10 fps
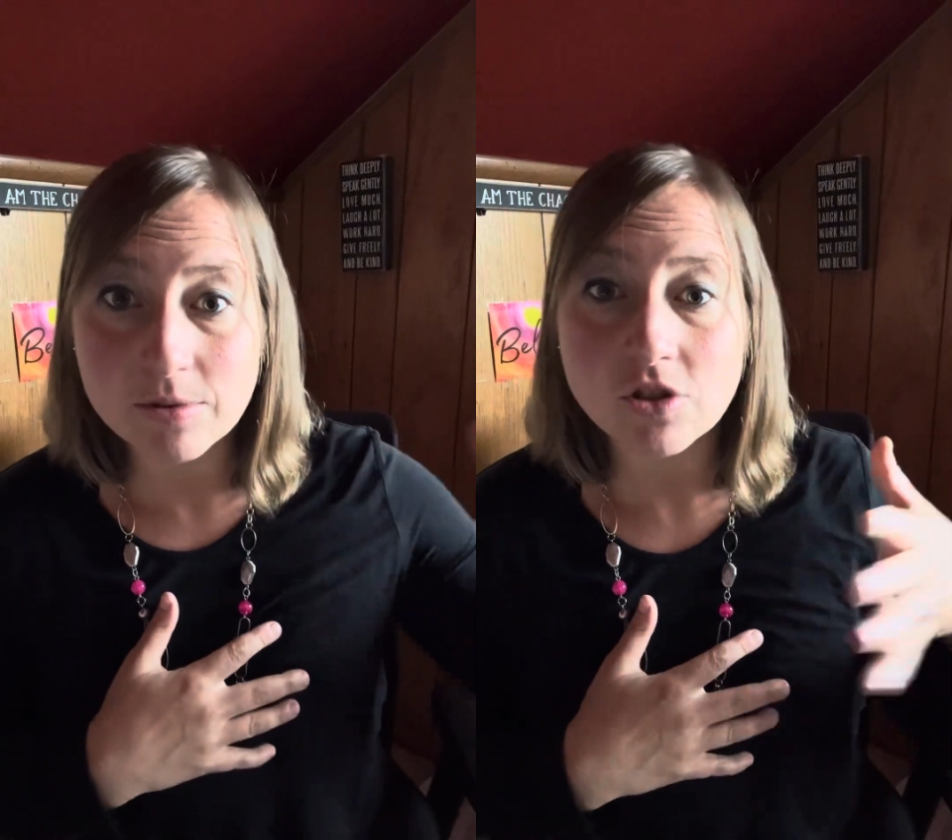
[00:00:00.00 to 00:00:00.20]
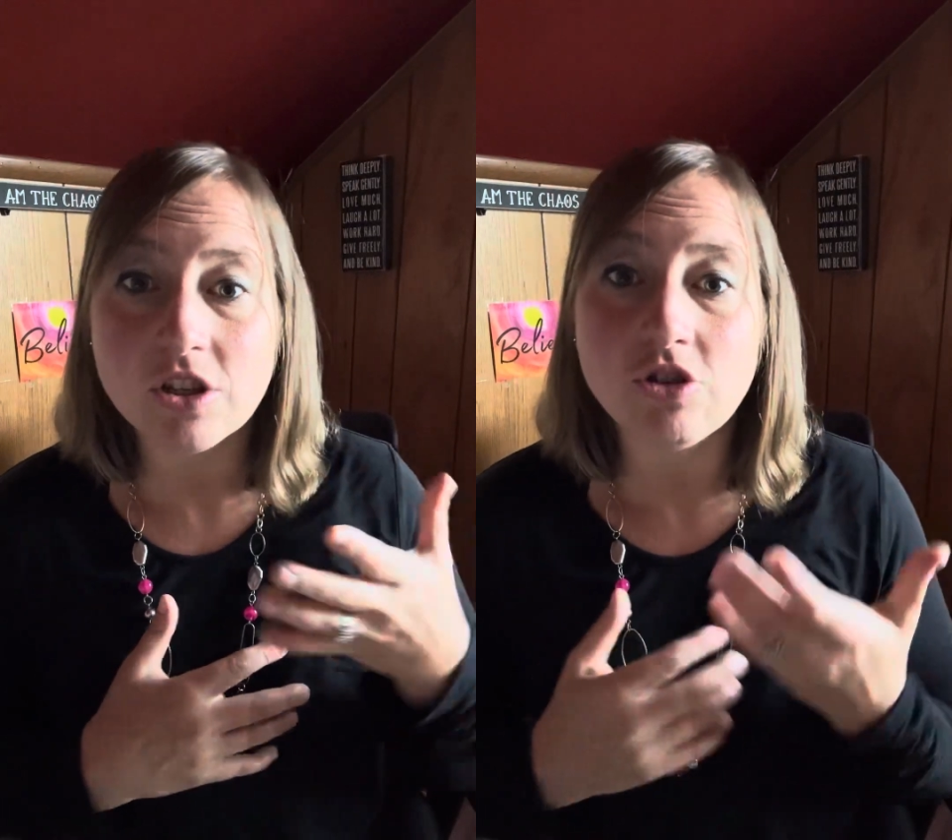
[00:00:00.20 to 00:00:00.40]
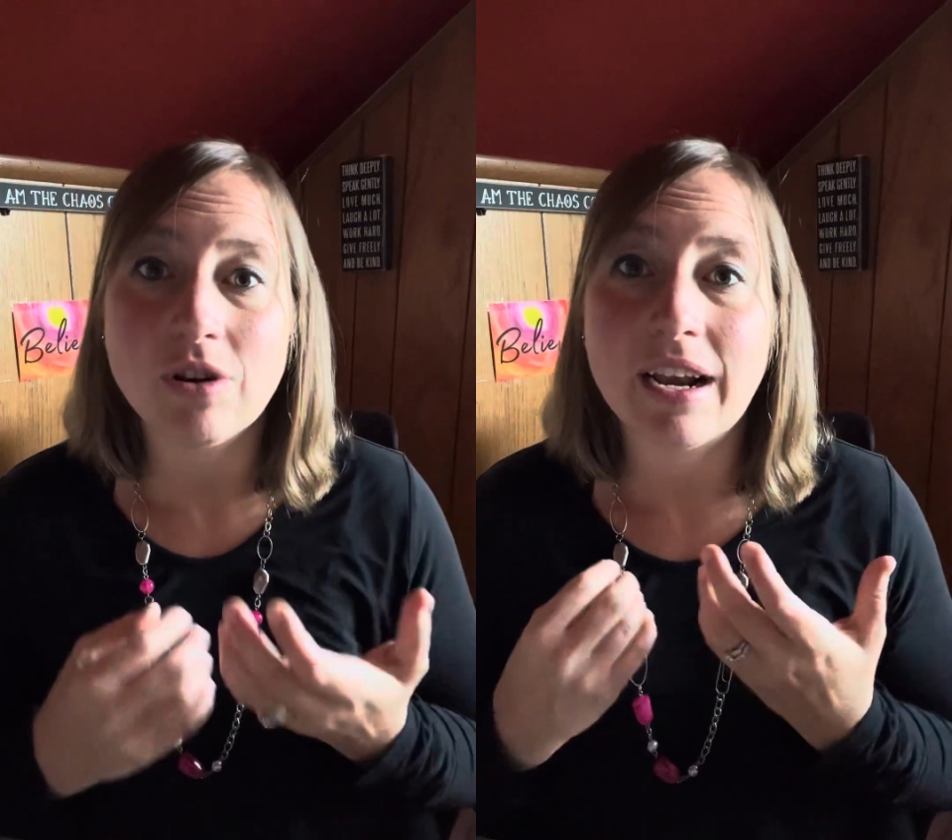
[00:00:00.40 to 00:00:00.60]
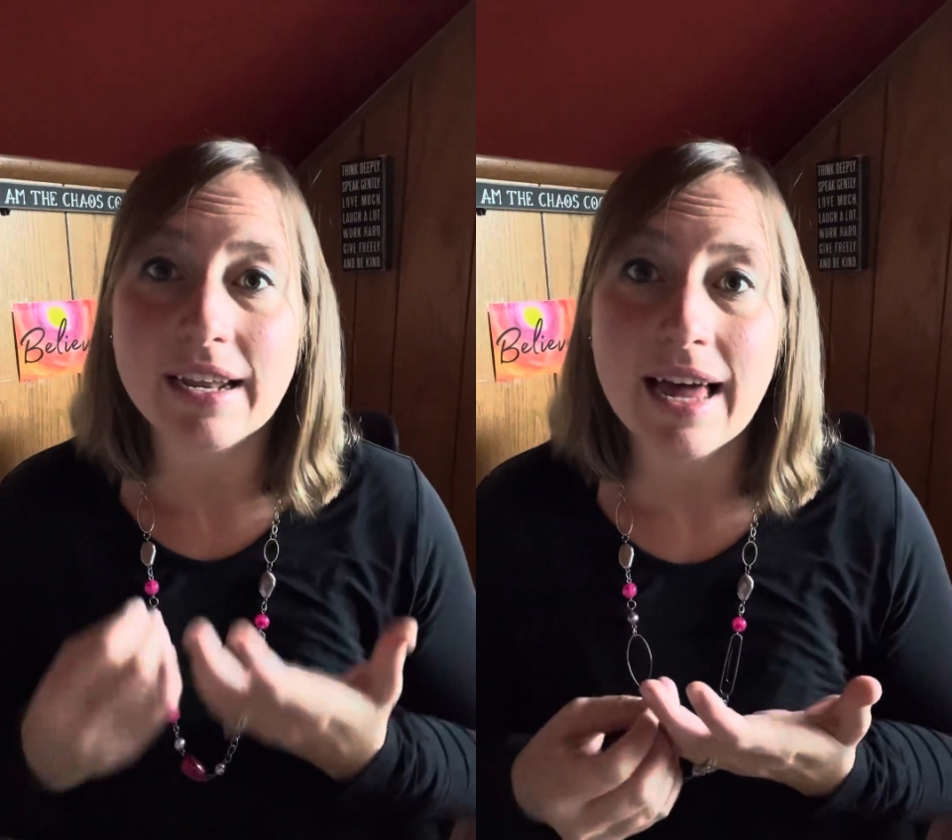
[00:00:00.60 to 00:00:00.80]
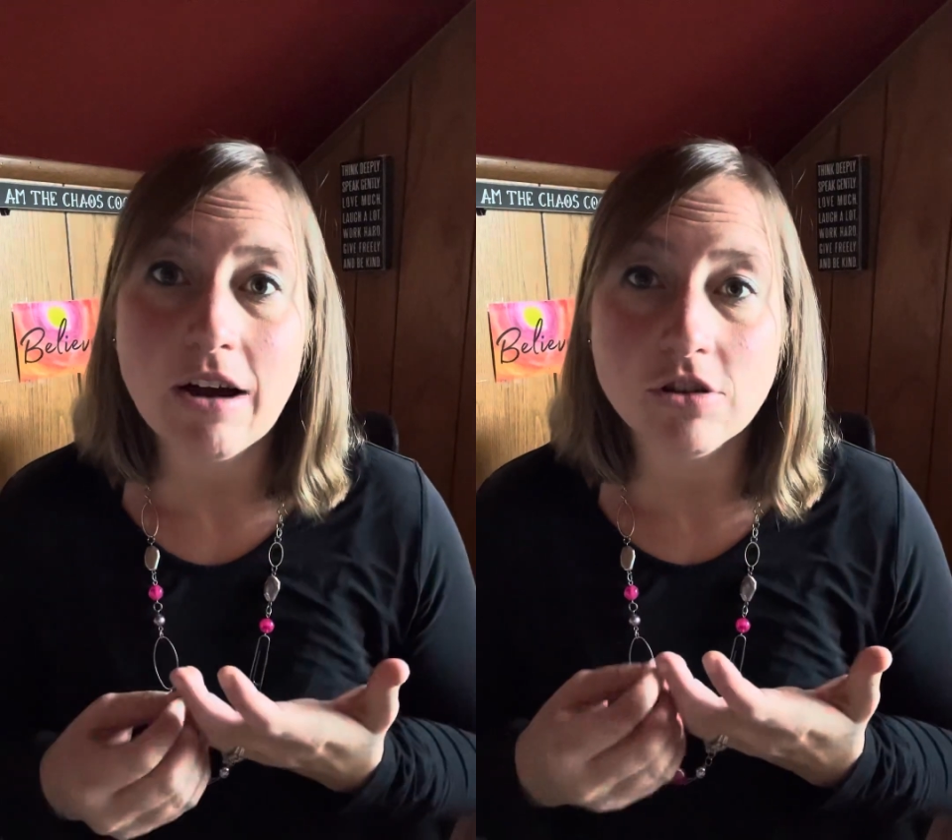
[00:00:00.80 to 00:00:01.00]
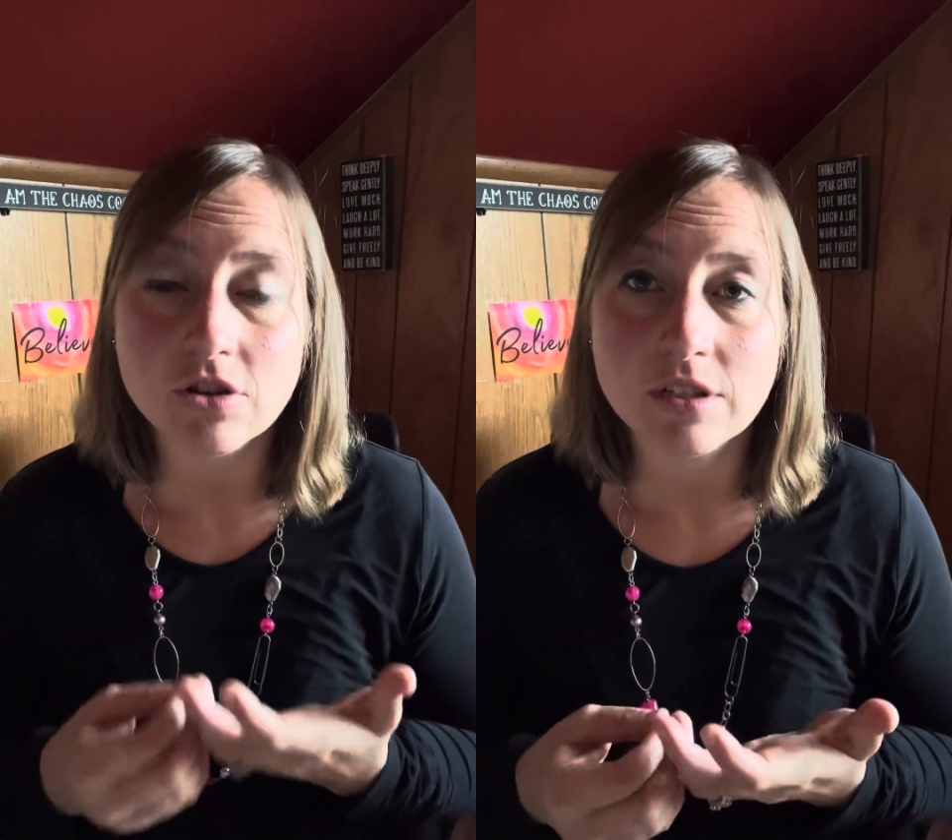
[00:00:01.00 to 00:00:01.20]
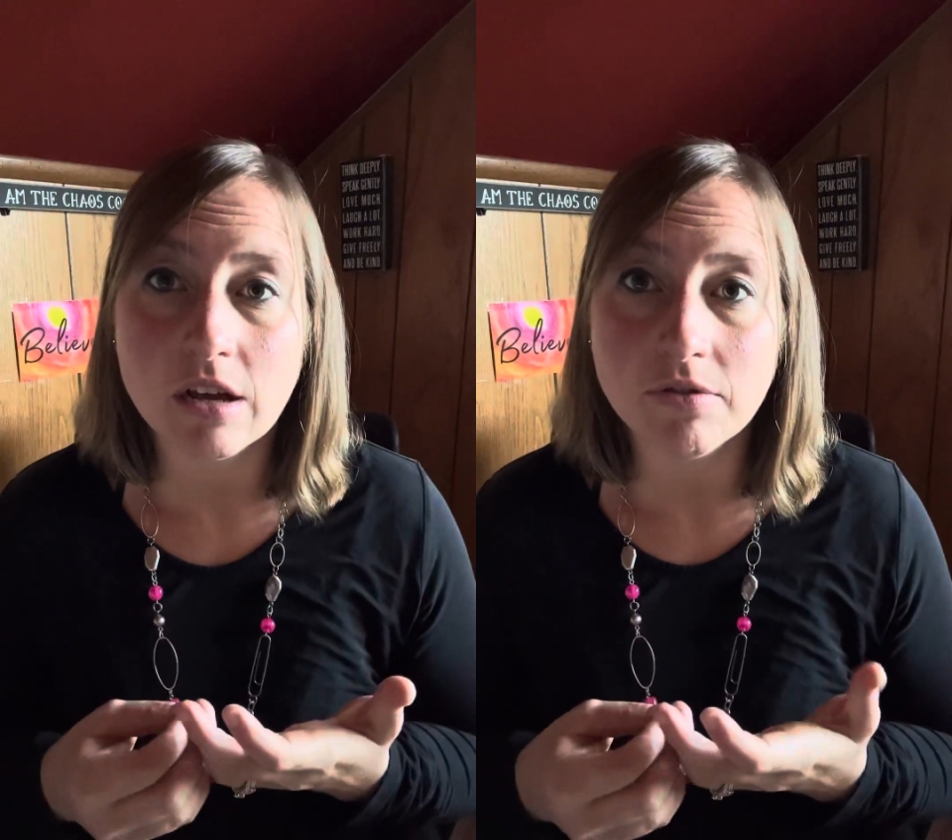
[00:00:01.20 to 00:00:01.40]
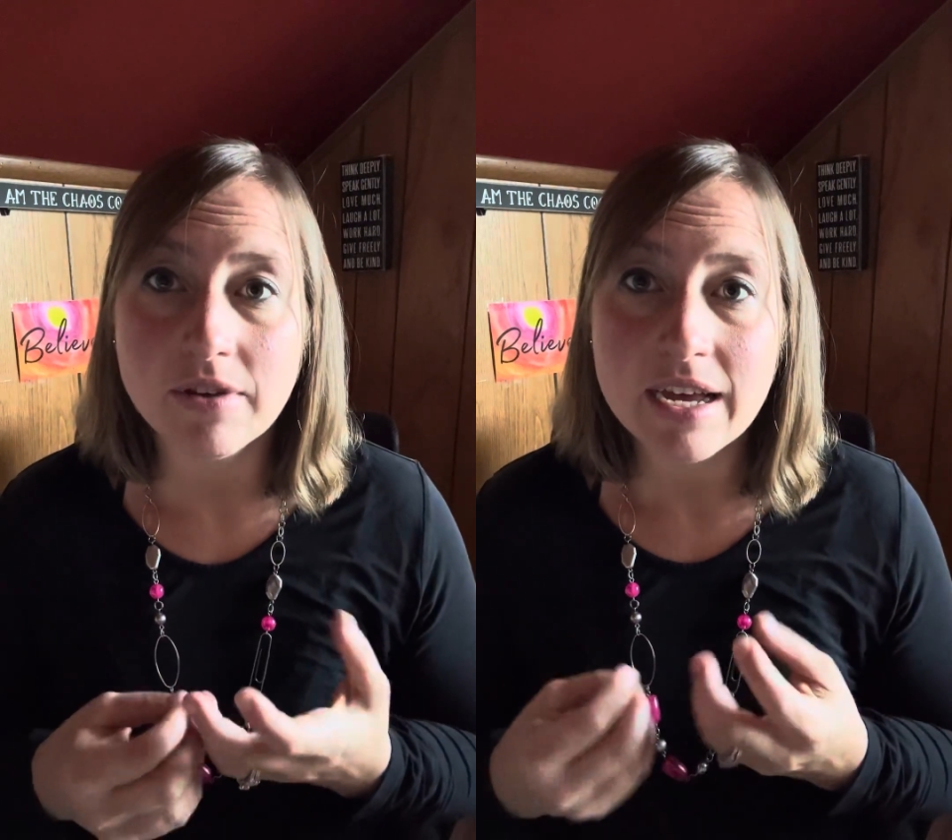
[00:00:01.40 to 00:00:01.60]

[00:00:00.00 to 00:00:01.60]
so that you can allow yourself